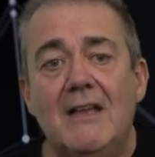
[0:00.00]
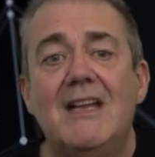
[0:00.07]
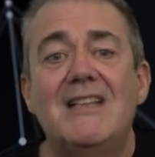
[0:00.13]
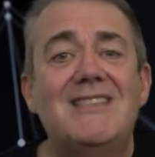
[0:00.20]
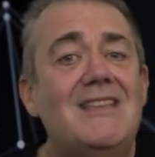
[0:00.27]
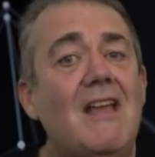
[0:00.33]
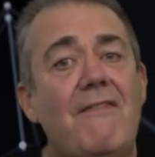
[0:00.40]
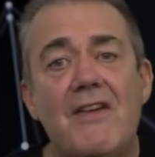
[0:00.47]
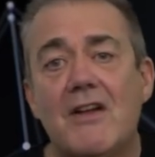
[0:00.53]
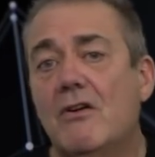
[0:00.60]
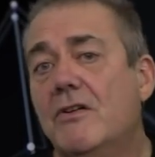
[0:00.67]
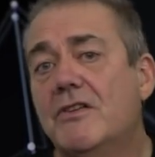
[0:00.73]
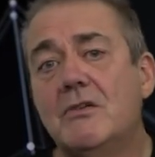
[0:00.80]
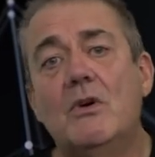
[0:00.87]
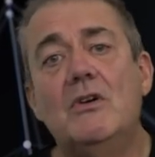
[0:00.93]
It's
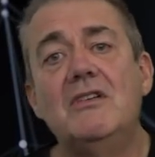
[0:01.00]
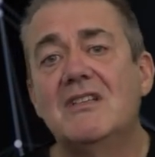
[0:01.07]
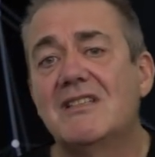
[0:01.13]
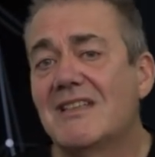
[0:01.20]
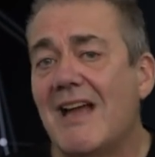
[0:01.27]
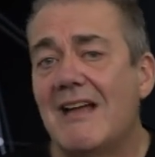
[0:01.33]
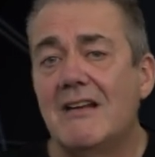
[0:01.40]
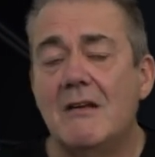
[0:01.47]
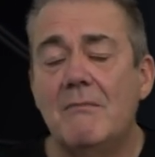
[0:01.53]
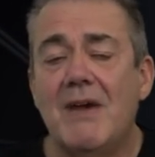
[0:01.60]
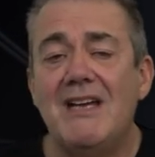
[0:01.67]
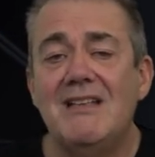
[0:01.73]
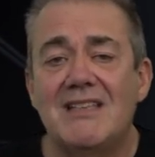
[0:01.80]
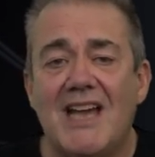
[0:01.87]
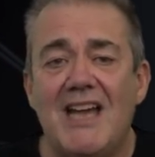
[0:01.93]
difficult to understand and
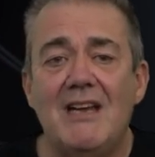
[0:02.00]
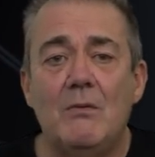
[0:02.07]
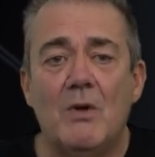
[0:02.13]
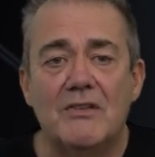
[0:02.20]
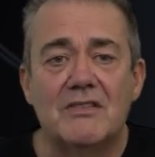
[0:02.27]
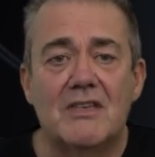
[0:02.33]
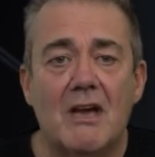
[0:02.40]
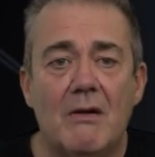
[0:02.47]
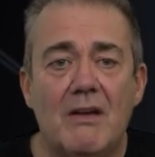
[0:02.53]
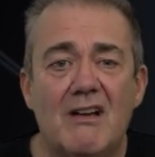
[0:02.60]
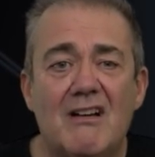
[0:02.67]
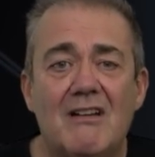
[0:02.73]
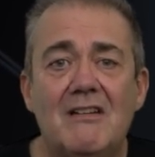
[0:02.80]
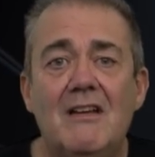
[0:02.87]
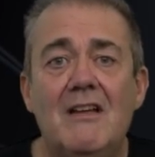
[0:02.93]
maintain what's going
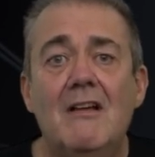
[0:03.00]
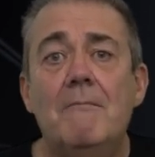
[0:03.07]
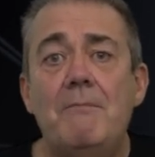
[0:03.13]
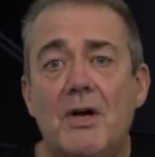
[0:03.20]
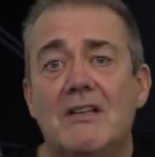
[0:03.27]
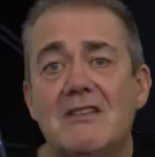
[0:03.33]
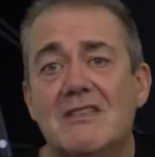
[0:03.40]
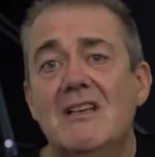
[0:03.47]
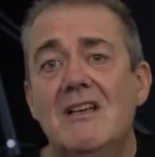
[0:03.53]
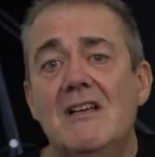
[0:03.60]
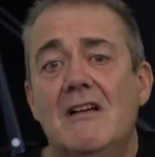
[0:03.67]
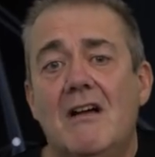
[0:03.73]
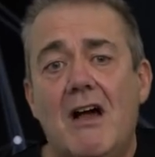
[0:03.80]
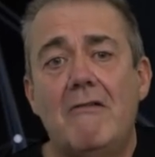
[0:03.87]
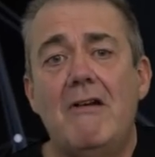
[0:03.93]
on, but
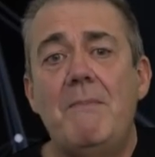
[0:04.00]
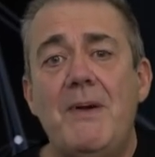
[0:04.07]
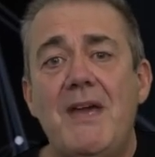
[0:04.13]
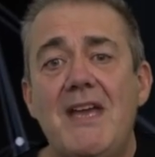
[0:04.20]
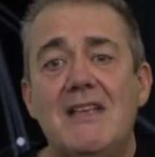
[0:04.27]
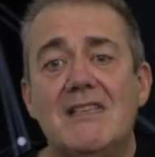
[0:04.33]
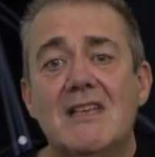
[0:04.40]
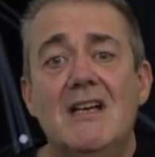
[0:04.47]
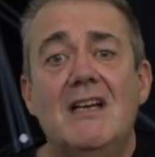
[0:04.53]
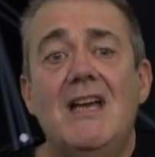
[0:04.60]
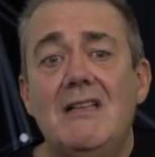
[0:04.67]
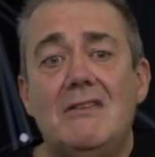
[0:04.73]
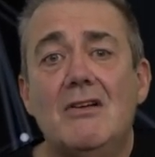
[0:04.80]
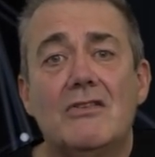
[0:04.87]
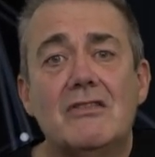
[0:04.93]
I repeat,
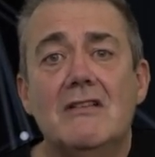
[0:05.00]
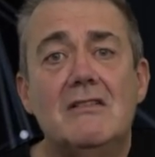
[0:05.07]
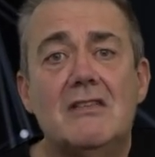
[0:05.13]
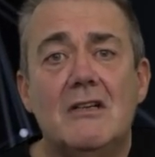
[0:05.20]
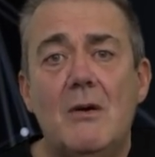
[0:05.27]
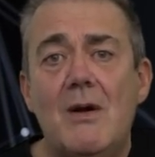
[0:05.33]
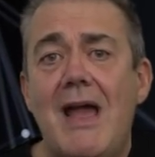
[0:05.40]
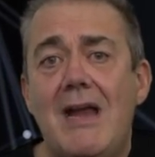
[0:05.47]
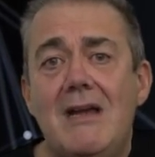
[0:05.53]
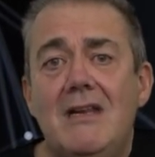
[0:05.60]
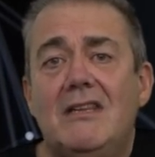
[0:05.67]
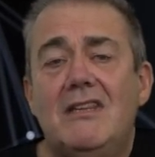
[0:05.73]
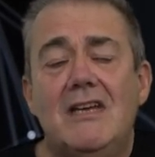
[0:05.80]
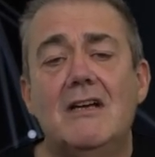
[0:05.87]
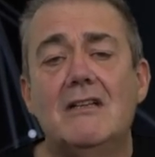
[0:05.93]
it doesn't do
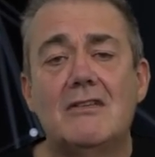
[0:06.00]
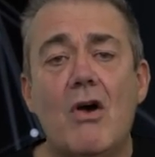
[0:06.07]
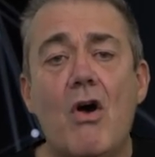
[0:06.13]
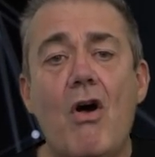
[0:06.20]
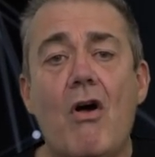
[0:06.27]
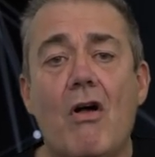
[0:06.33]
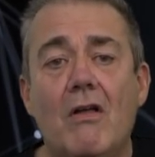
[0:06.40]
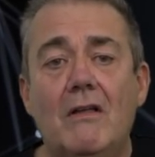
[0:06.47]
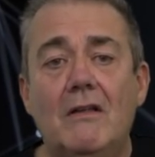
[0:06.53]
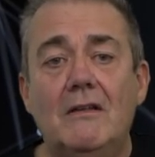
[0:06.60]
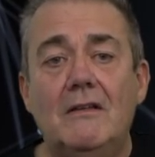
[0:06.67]
anything at all.